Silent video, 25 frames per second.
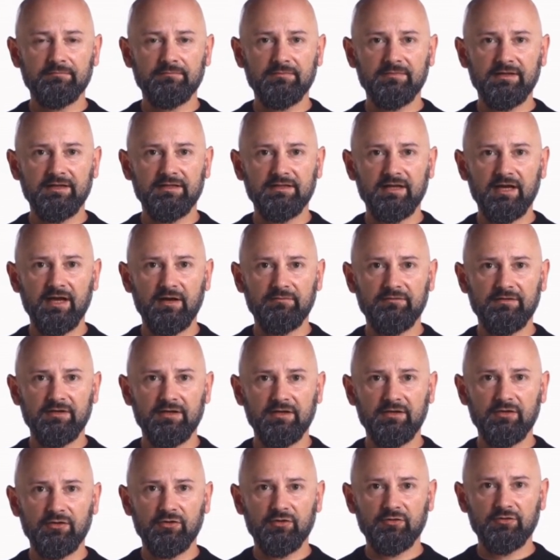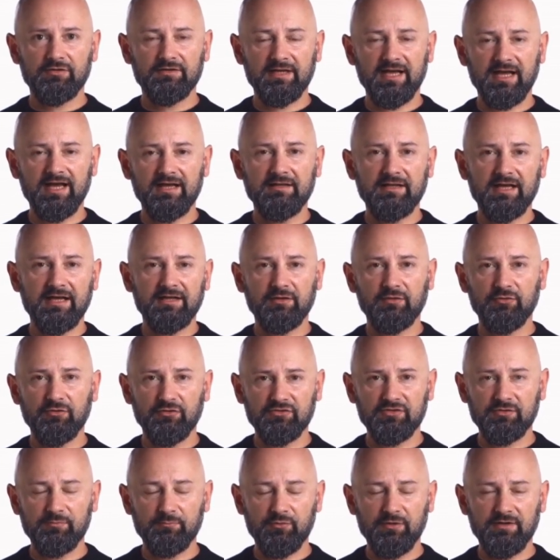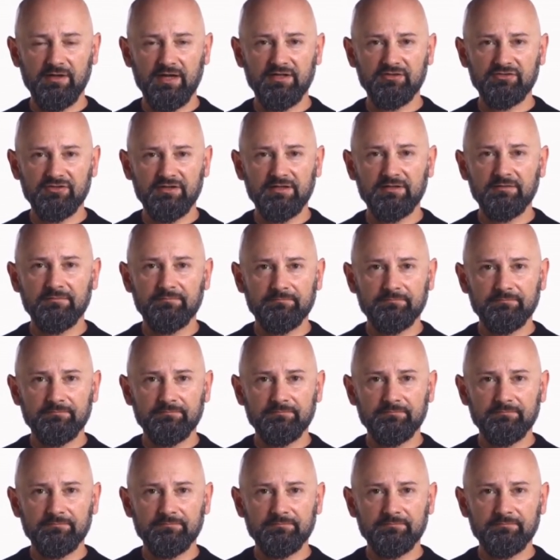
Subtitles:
This often includes anti-dilution protection.